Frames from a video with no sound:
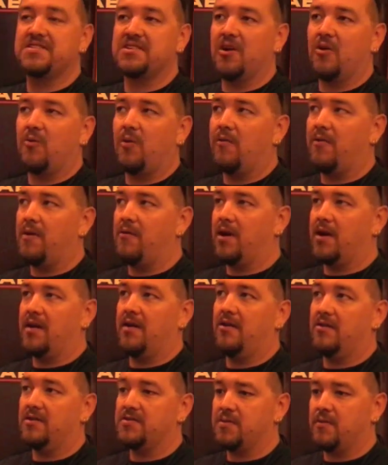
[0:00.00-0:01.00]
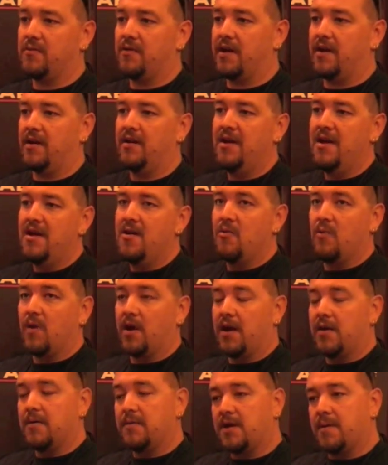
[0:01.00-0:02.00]
So what we want to do is we're
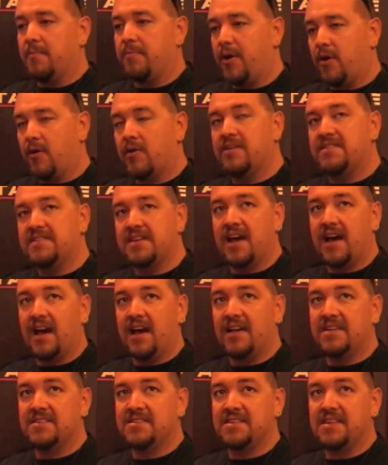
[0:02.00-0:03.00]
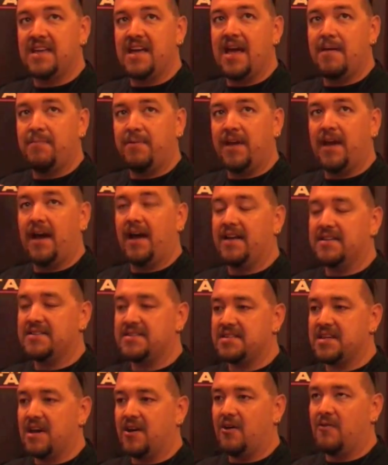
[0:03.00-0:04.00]
going to componentize the API
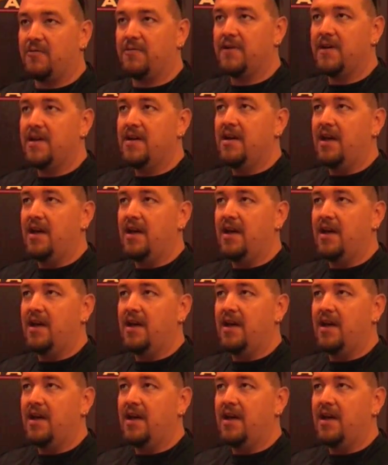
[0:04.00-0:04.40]
itself